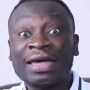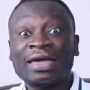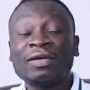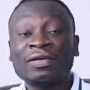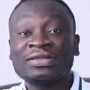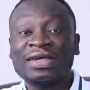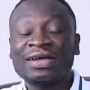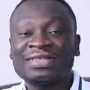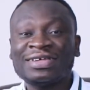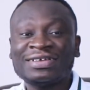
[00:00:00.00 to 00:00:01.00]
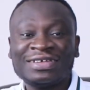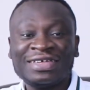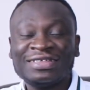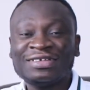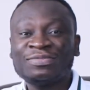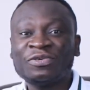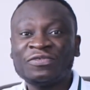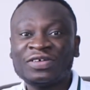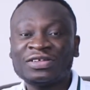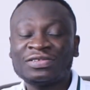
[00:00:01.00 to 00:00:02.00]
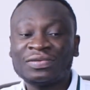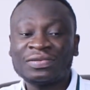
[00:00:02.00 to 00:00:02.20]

contacted this professor,